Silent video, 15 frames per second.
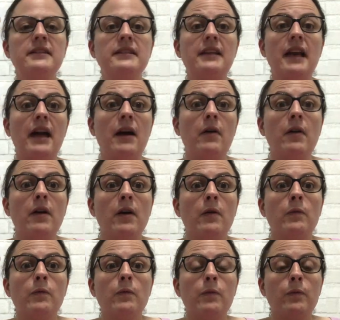Now,
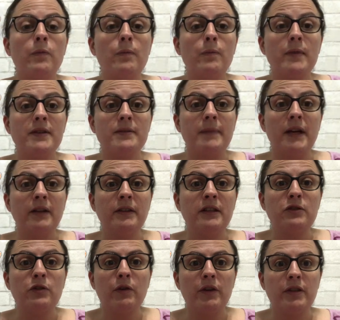Ms.
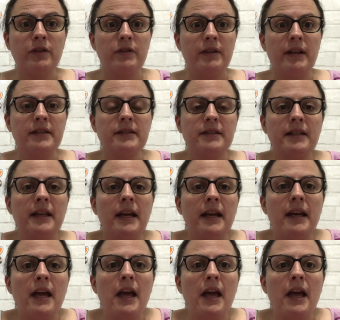Melanie taught you yesterday